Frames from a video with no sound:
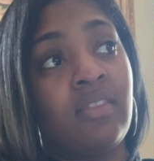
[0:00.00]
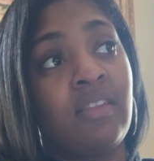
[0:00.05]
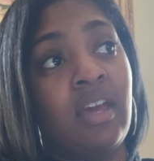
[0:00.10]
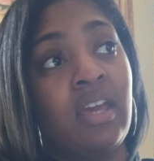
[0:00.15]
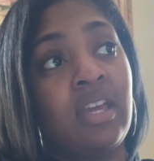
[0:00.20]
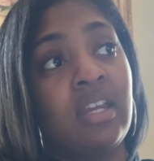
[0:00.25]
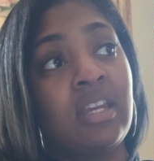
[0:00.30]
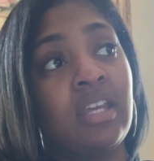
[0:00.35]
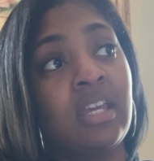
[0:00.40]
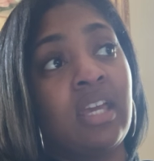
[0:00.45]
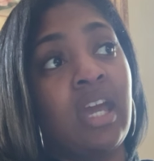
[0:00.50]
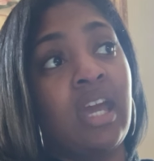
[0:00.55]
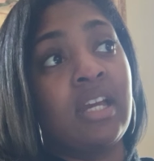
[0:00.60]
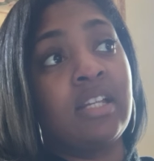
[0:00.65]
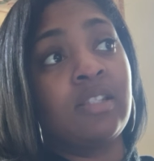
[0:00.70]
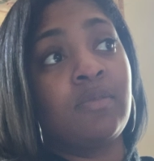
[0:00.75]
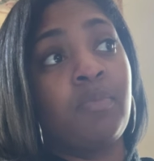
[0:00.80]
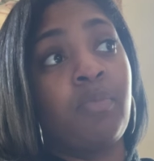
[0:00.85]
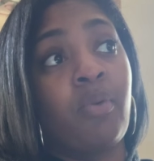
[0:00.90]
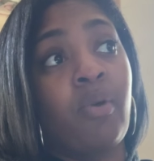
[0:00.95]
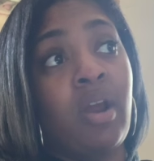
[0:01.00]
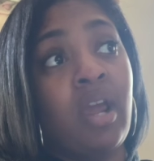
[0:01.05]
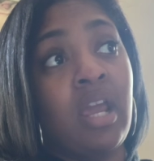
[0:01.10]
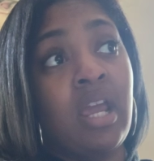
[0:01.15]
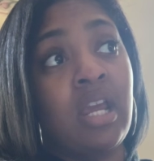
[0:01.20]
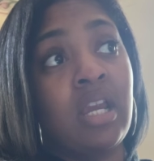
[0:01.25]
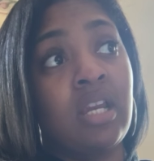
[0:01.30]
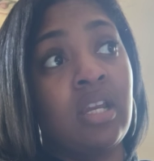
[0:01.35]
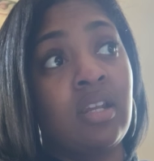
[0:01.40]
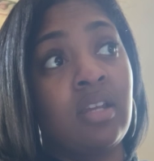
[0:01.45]
that indicates
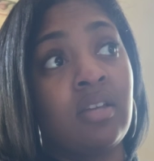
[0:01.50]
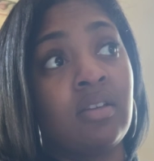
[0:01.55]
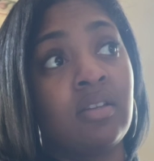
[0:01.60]
brain